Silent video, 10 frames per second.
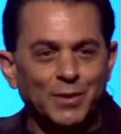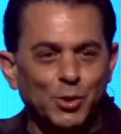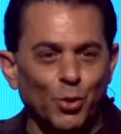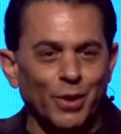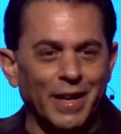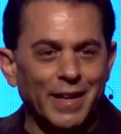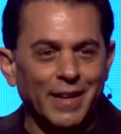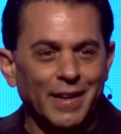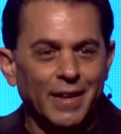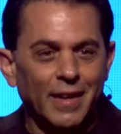that story.
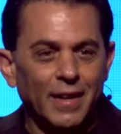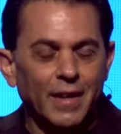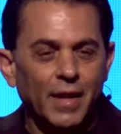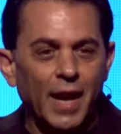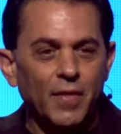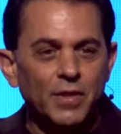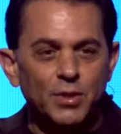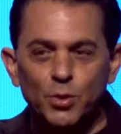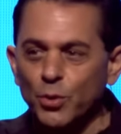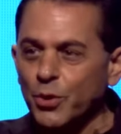I had
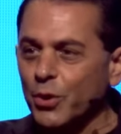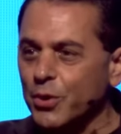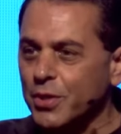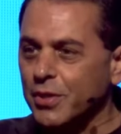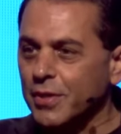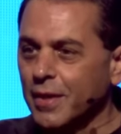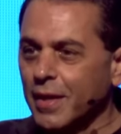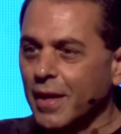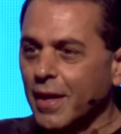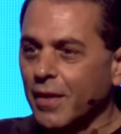this little nurse
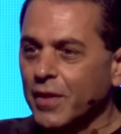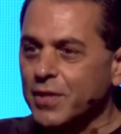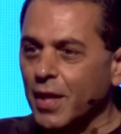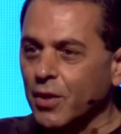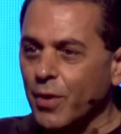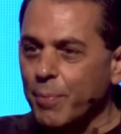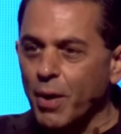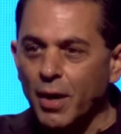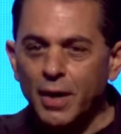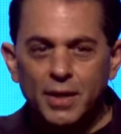that said,
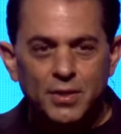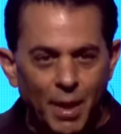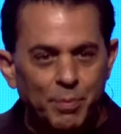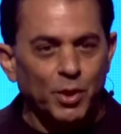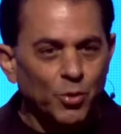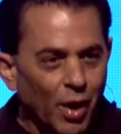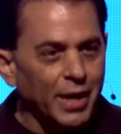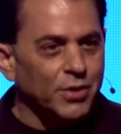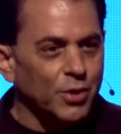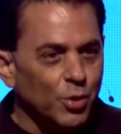Grandpa accepted
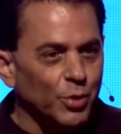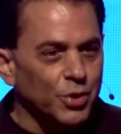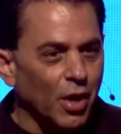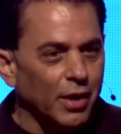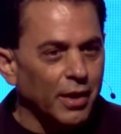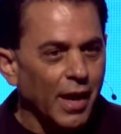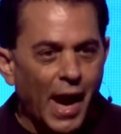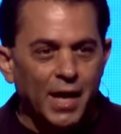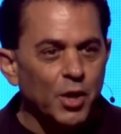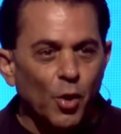Christ into his heart.
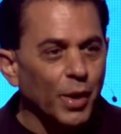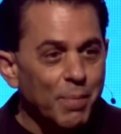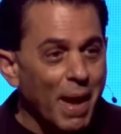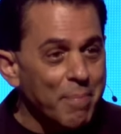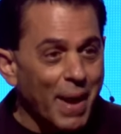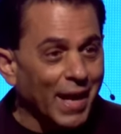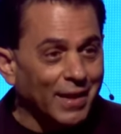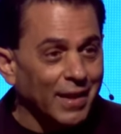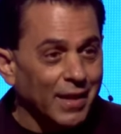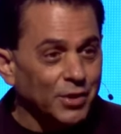I didn't know what
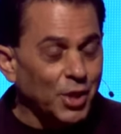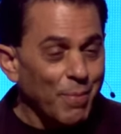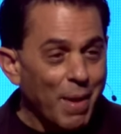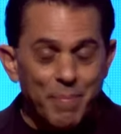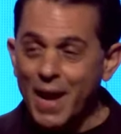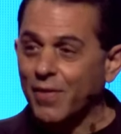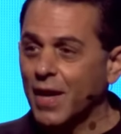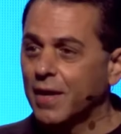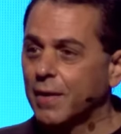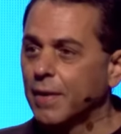she meant back
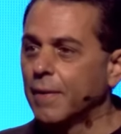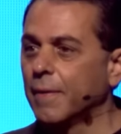then.